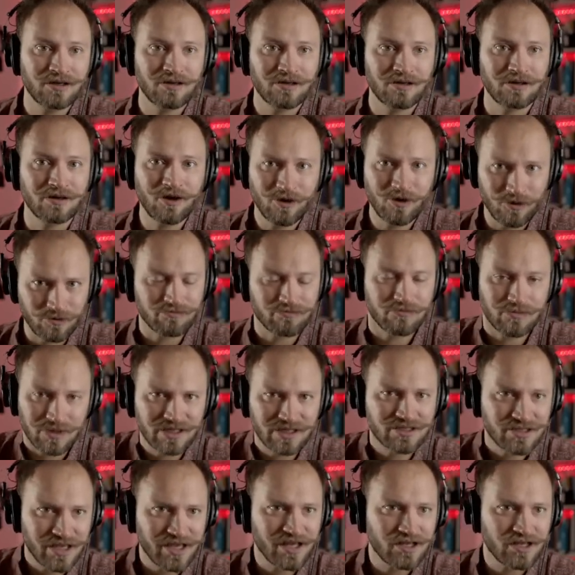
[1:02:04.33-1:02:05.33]
no,
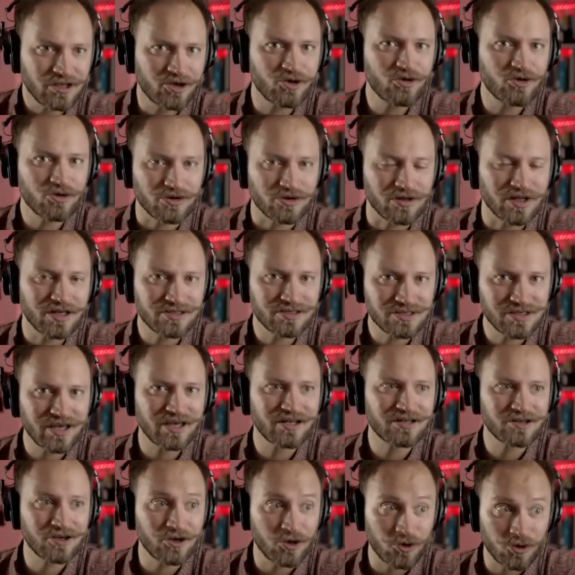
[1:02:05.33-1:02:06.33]
let's get good. Let's
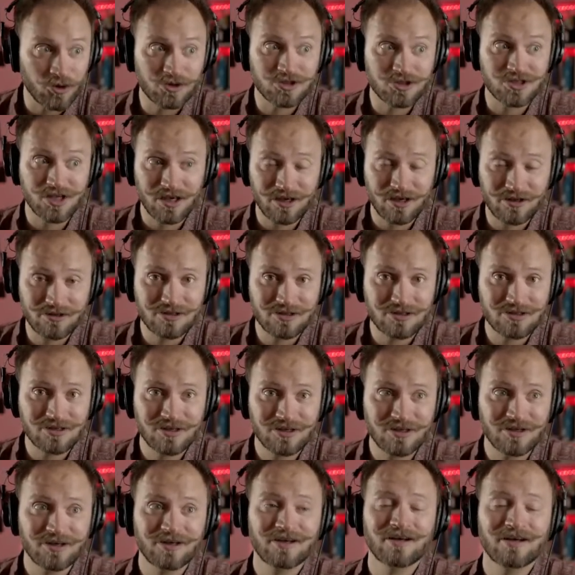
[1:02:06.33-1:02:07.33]
get good skills
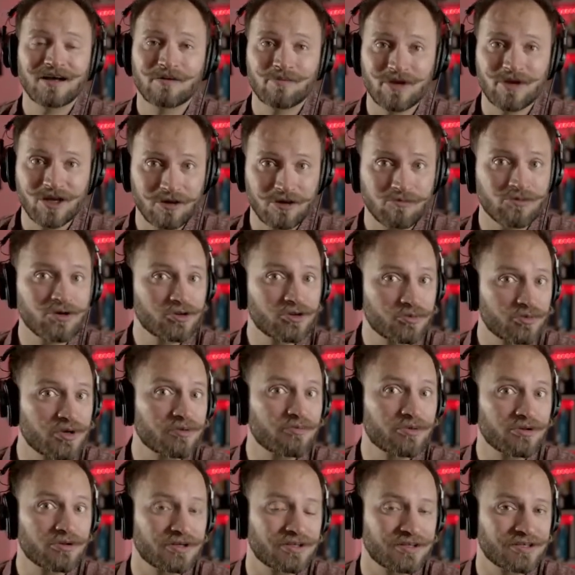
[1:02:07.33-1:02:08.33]
and become good
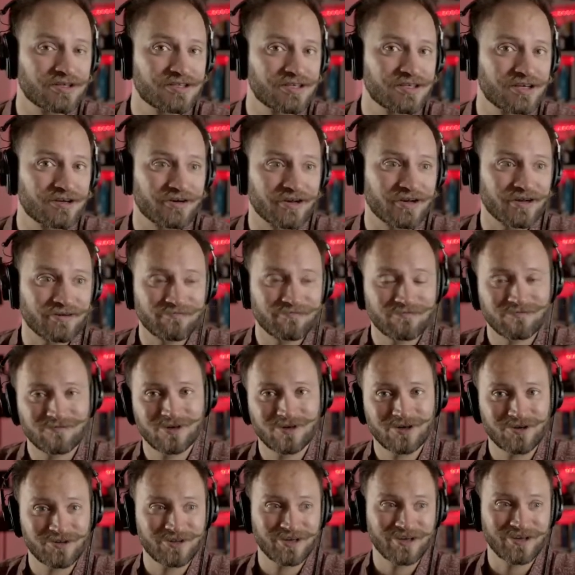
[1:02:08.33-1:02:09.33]
people in this area.
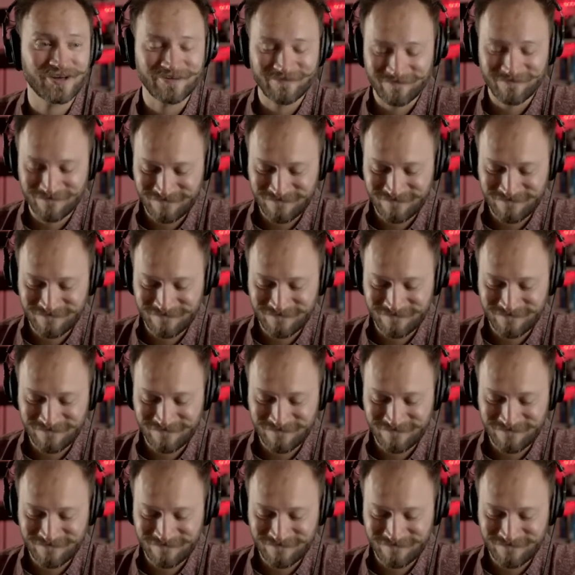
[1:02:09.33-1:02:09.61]
What do you think?